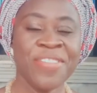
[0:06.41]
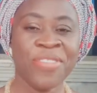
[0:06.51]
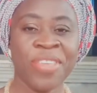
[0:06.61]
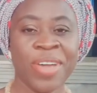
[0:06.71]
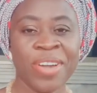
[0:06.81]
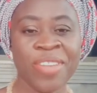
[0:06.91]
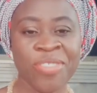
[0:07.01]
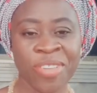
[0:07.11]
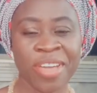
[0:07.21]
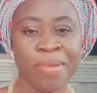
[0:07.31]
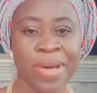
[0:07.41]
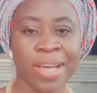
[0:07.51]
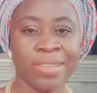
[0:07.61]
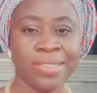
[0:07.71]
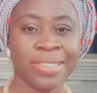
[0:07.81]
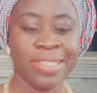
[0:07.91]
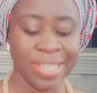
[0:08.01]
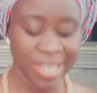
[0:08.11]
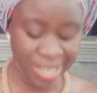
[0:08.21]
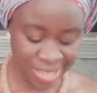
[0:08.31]
Today we are going to talk about
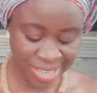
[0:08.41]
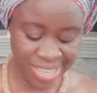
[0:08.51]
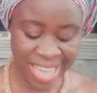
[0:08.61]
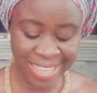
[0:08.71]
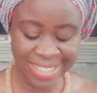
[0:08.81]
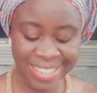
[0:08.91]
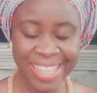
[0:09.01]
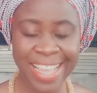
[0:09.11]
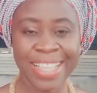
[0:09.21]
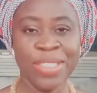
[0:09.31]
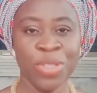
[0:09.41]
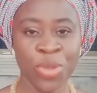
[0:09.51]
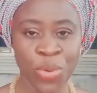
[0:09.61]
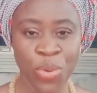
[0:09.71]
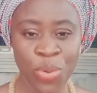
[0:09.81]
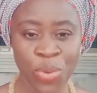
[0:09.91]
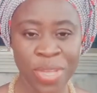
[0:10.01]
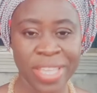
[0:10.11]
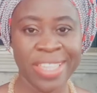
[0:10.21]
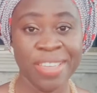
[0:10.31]
yes and no
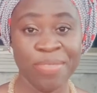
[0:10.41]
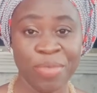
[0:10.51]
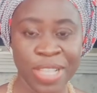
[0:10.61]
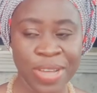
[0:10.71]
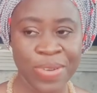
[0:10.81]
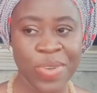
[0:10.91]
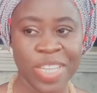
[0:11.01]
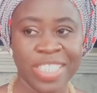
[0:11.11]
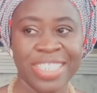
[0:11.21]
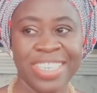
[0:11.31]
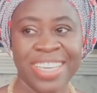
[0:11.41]
in Igbo language.